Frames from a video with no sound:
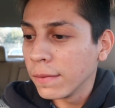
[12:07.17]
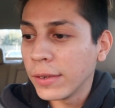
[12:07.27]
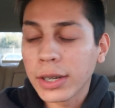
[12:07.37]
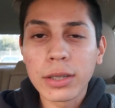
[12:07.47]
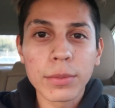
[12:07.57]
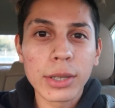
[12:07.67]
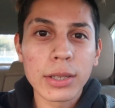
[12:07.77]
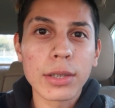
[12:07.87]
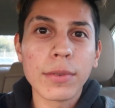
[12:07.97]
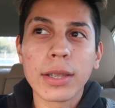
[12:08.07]
Figures because
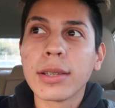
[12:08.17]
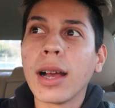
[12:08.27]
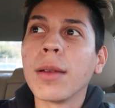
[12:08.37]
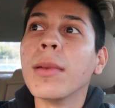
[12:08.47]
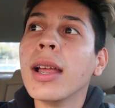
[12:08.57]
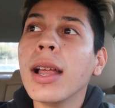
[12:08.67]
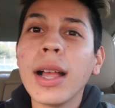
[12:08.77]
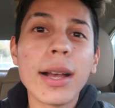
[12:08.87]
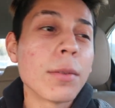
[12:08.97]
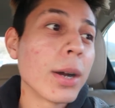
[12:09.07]
it's around the time.
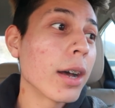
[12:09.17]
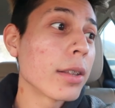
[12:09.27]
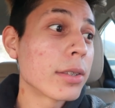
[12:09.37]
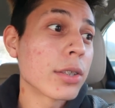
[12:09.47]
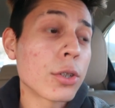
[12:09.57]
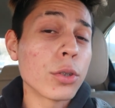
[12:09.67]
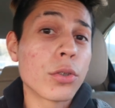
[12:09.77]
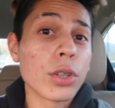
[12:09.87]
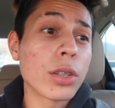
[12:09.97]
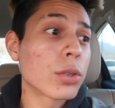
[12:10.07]
And my other sister
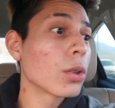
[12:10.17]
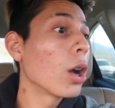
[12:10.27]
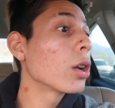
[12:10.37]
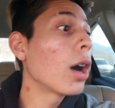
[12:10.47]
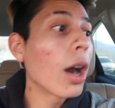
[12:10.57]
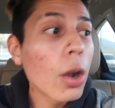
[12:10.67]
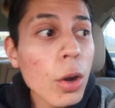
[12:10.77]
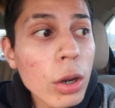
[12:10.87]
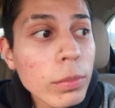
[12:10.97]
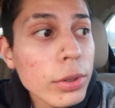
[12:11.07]
just got
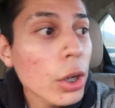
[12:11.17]
home,